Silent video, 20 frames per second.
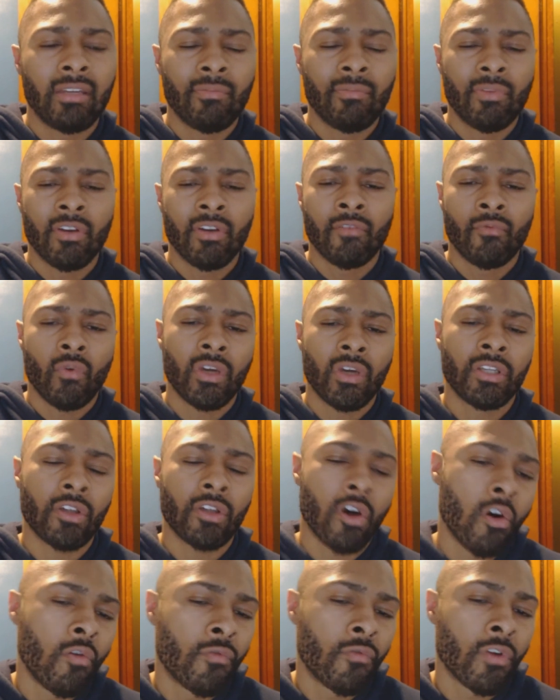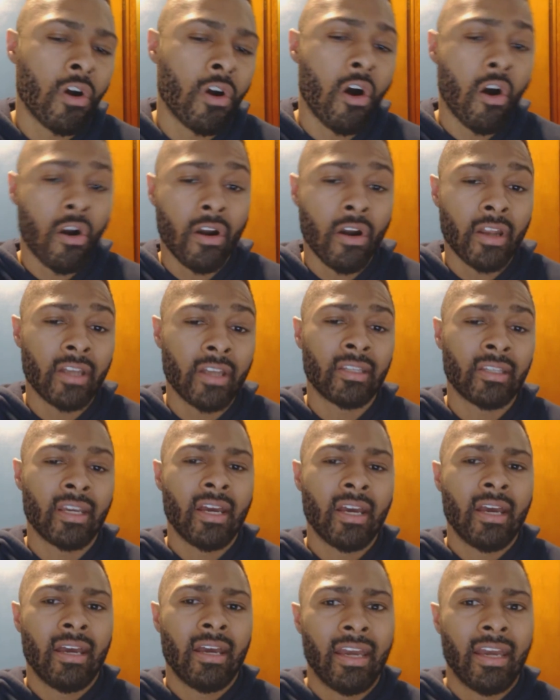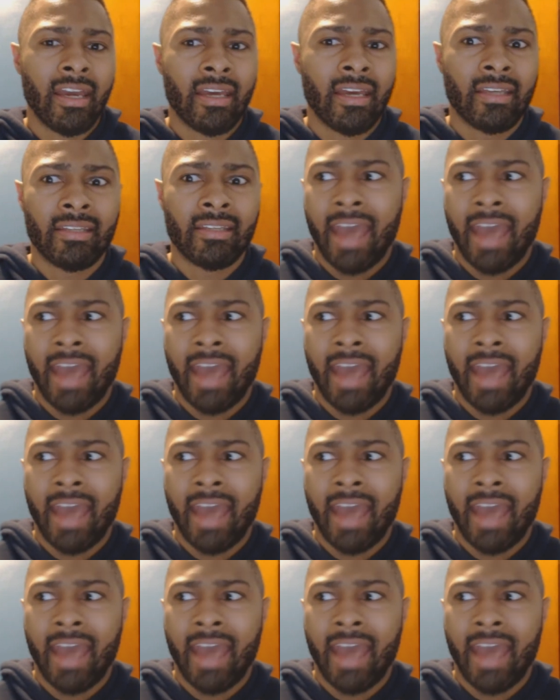to be a voiceover artist is